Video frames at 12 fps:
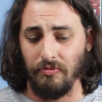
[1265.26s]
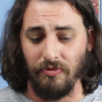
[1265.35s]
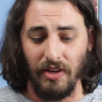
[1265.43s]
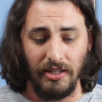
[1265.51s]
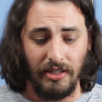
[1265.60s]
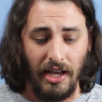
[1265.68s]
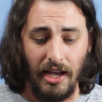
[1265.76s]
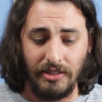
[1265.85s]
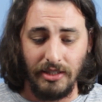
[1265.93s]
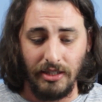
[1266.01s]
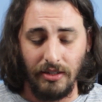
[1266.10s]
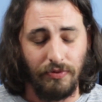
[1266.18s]

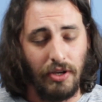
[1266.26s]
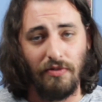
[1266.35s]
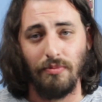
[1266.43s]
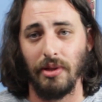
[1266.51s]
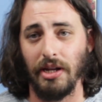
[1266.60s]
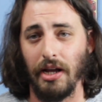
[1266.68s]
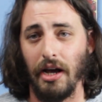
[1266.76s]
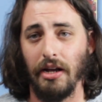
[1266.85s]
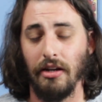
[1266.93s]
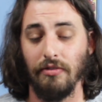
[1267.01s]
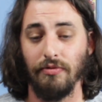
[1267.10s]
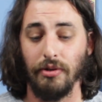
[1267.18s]
fantastic. If you haven't played
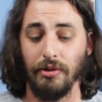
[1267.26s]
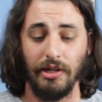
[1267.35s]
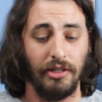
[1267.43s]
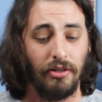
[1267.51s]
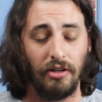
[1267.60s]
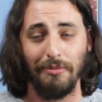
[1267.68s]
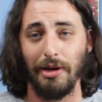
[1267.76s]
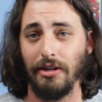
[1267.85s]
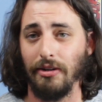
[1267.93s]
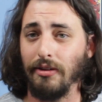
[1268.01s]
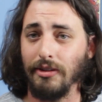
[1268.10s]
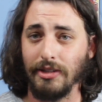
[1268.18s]
Ion Fury, I talk about
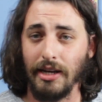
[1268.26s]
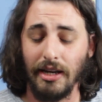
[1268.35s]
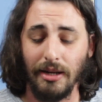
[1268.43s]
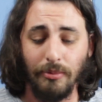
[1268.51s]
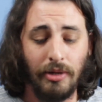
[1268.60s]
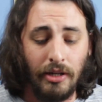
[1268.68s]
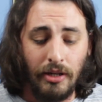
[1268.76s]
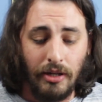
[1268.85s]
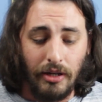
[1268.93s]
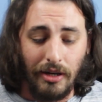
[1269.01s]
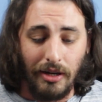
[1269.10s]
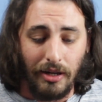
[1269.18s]
it all the time.
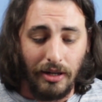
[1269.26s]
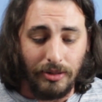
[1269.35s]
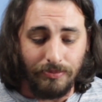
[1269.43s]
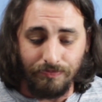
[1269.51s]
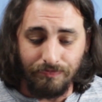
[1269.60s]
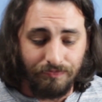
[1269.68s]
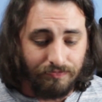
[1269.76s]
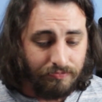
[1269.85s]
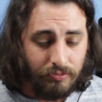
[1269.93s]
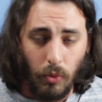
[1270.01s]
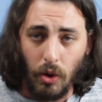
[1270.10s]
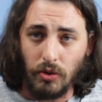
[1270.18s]
It's a
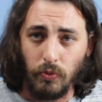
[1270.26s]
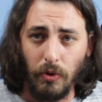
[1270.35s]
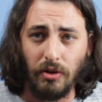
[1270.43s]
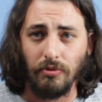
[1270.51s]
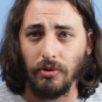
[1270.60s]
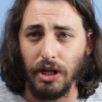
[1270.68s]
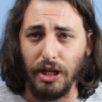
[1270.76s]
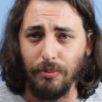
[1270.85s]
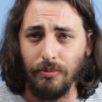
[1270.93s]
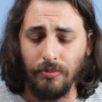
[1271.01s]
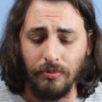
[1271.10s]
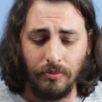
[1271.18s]
wonderful game.
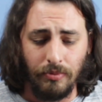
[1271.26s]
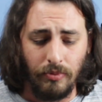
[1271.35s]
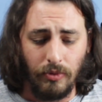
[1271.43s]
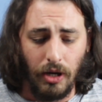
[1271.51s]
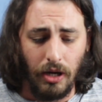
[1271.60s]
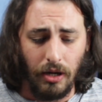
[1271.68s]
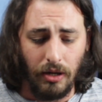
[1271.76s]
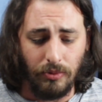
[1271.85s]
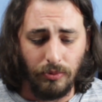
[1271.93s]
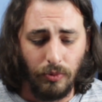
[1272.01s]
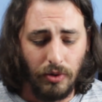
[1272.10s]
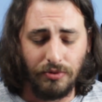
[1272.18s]

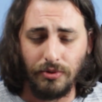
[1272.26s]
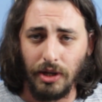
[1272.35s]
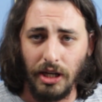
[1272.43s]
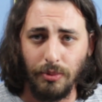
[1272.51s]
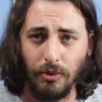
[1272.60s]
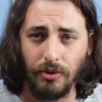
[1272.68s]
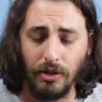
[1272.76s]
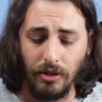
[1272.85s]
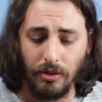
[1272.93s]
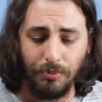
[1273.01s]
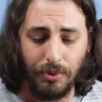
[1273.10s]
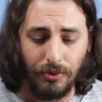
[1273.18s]
Wonderful game on
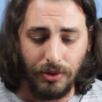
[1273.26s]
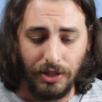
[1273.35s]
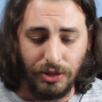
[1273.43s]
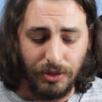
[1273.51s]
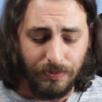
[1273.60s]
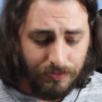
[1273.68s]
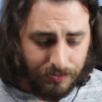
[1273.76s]
the build engine.